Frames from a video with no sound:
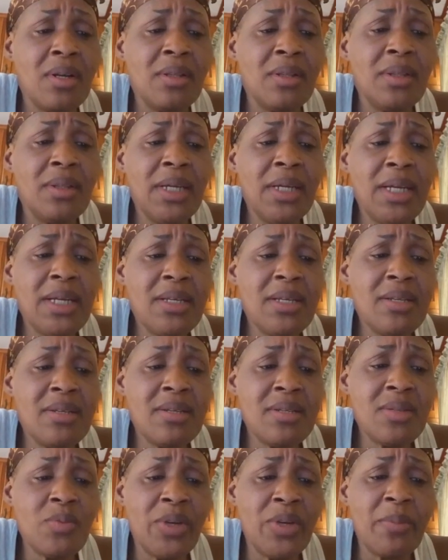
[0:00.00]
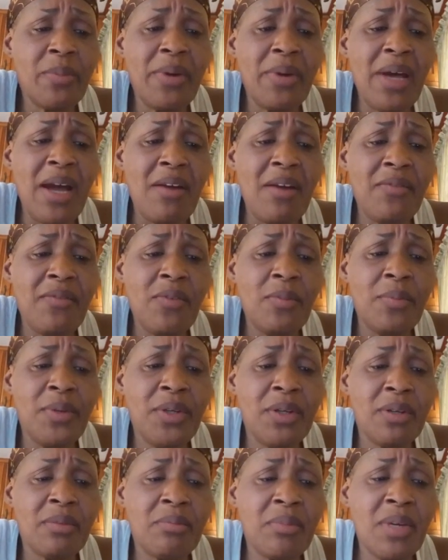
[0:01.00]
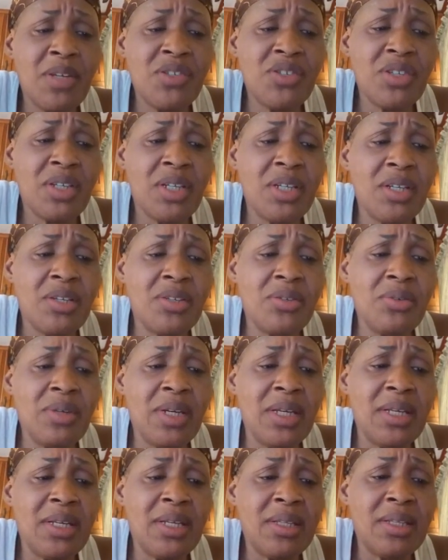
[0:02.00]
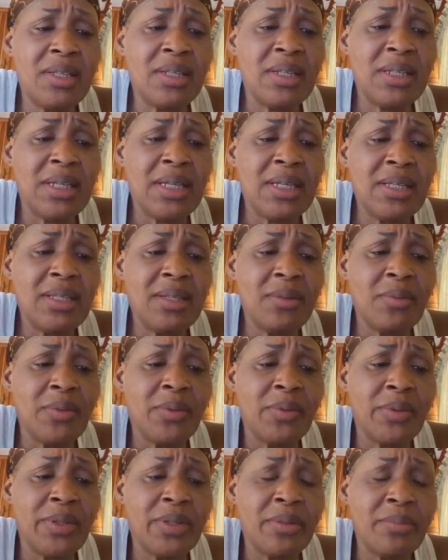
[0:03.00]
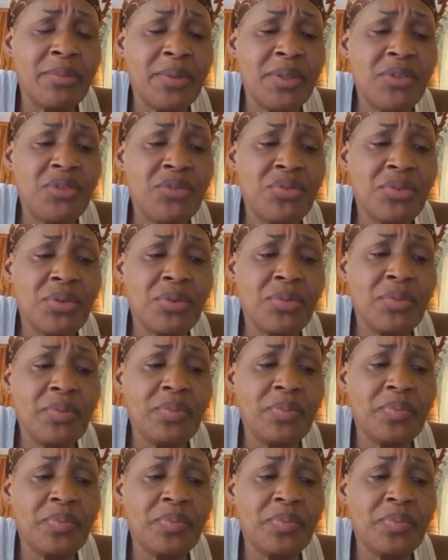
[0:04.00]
Ladies, we are powerful beyond measure and can do anything and anything we want to be. True.